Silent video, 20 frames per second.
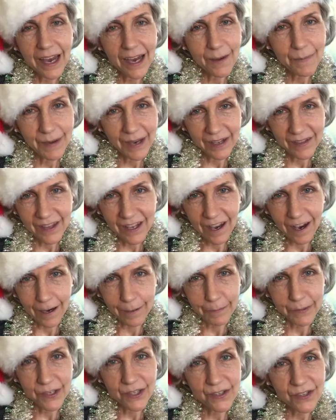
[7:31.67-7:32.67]
about the
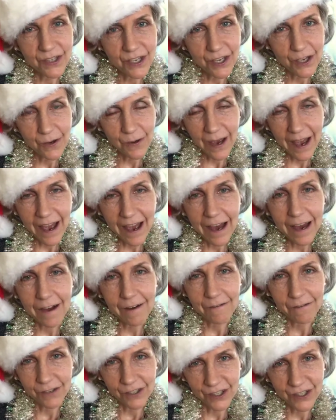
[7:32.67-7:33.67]
options that you
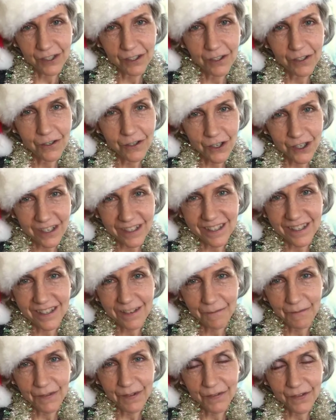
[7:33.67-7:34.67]
have for
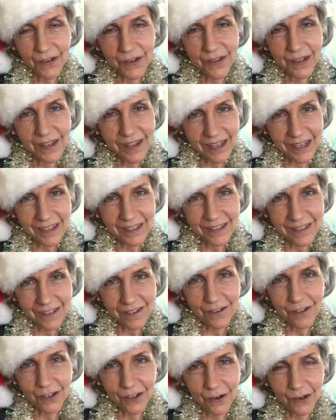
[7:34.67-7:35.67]
solutions for the things
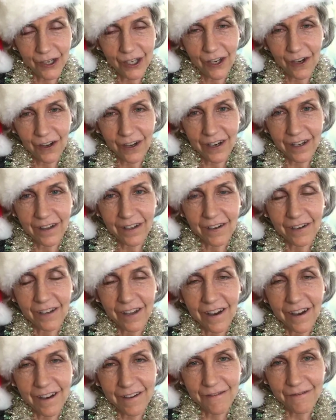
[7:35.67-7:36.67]
that are going on in their
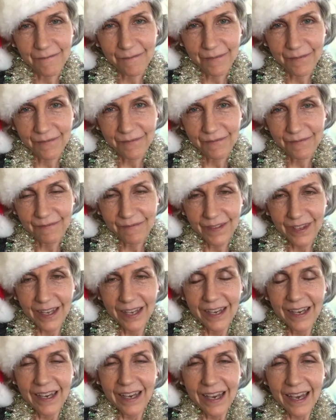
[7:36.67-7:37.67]
life.
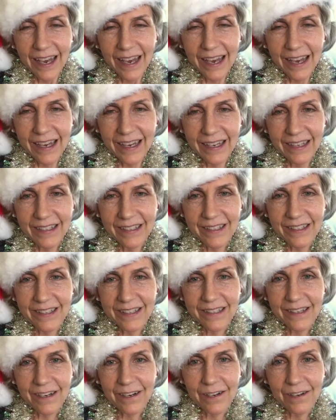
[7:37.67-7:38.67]
And
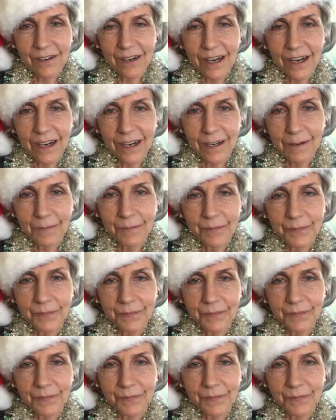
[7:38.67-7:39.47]
so, um,